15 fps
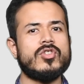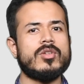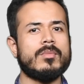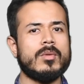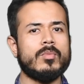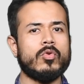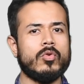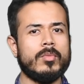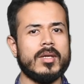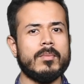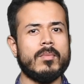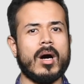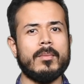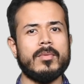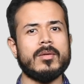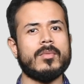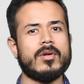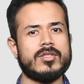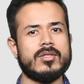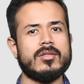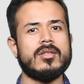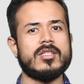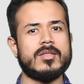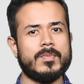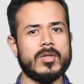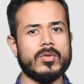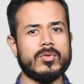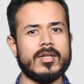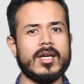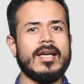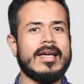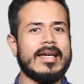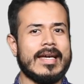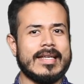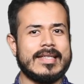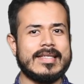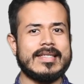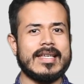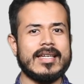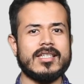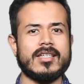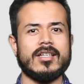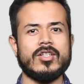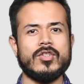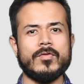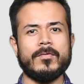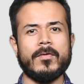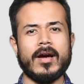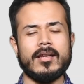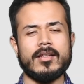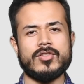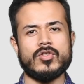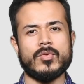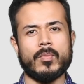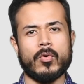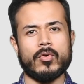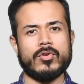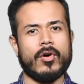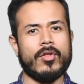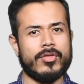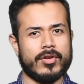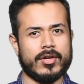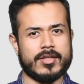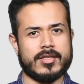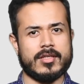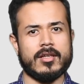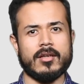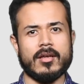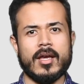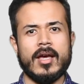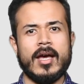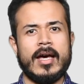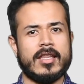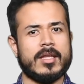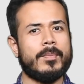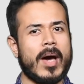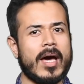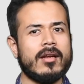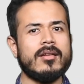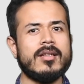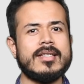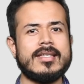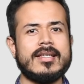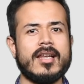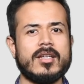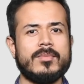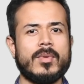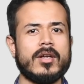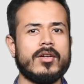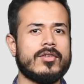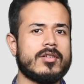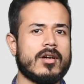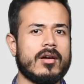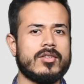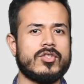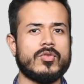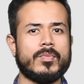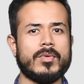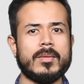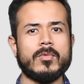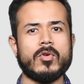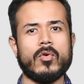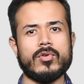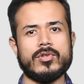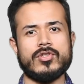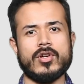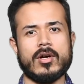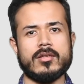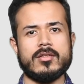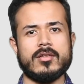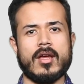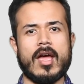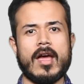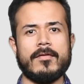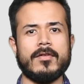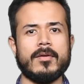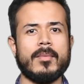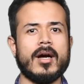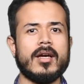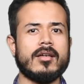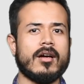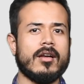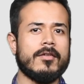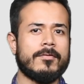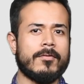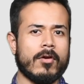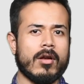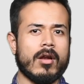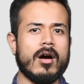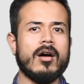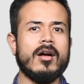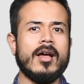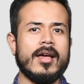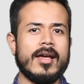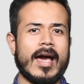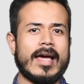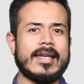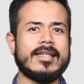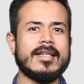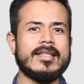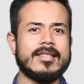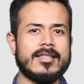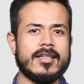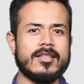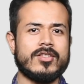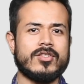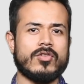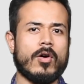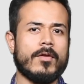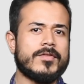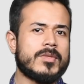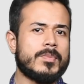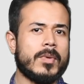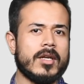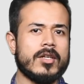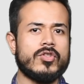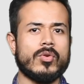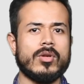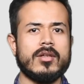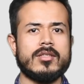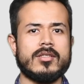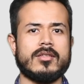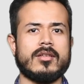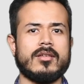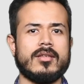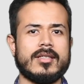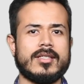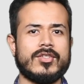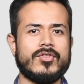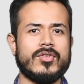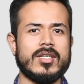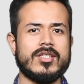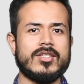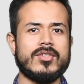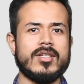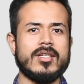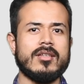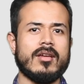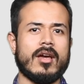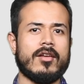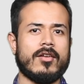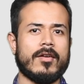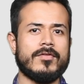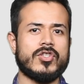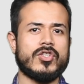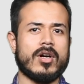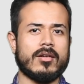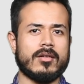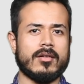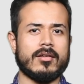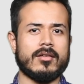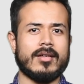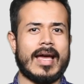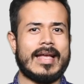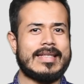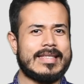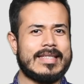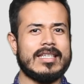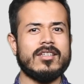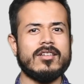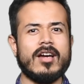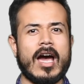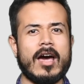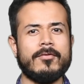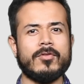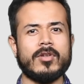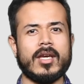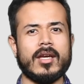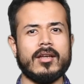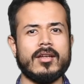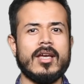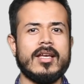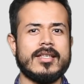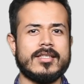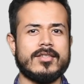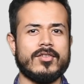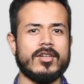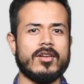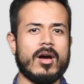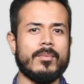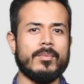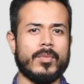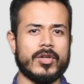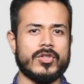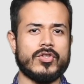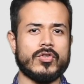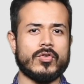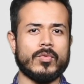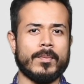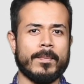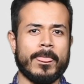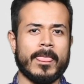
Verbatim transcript: Janmabhoomi Babri Masjid dispute is set to file its report on Thursday. The panel is led by retired Supreme Court Judge FMI Kalifulla and consists of spiritualist Sri Sri Ravi Shankar and senior advocate Sriram Panchu.